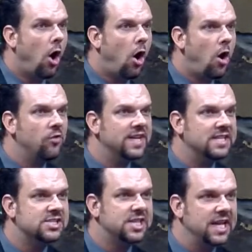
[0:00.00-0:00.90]
All
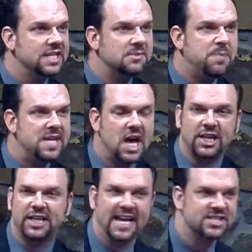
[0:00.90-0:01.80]
these things be
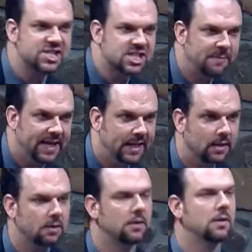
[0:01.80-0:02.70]
against me.